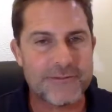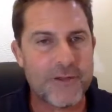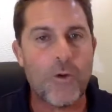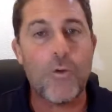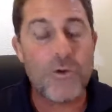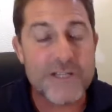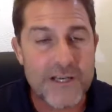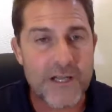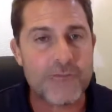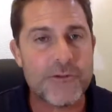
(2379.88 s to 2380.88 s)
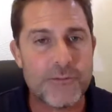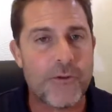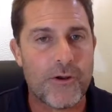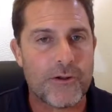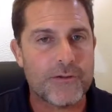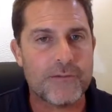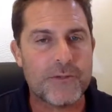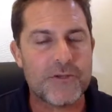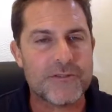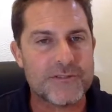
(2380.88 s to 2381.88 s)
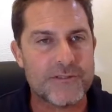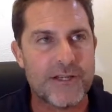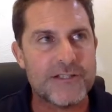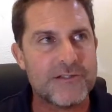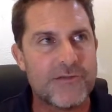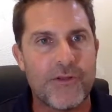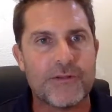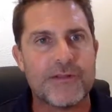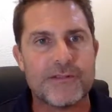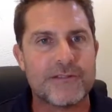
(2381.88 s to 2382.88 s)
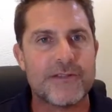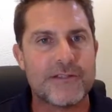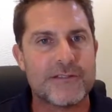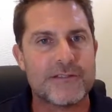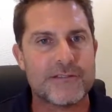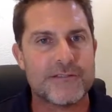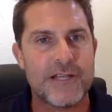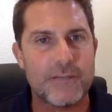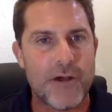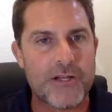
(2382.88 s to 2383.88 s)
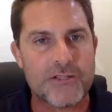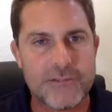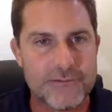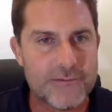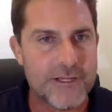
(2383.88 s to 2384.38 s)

I always loved the product because I just felt that it's celebration.